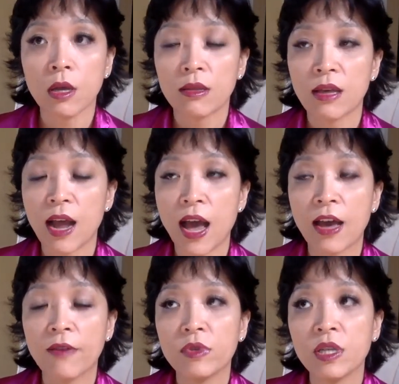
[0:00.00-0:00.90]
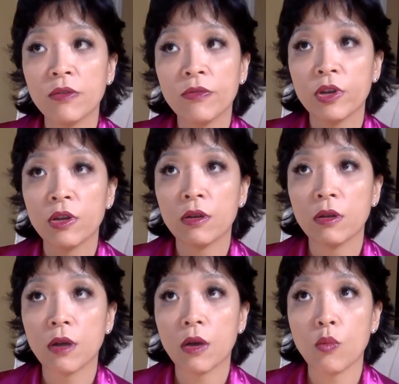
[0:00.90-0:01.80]
that have different
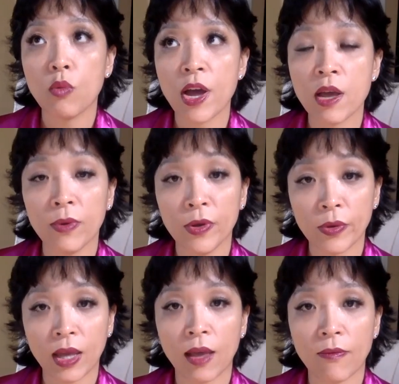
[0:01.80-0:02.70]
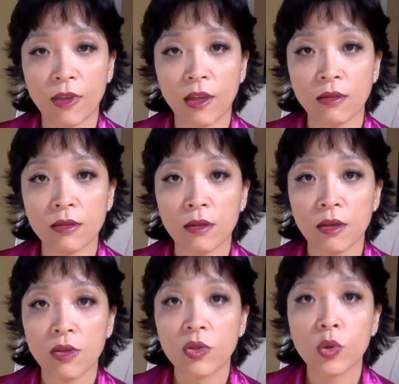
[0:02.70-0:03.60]
way of looking at things,
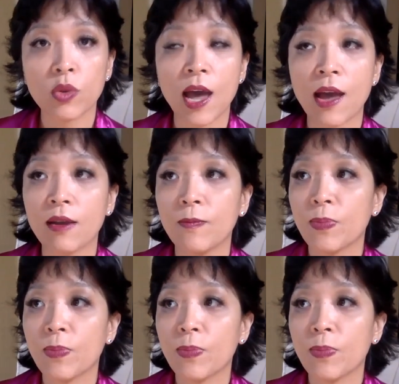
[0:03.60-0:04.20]
so that,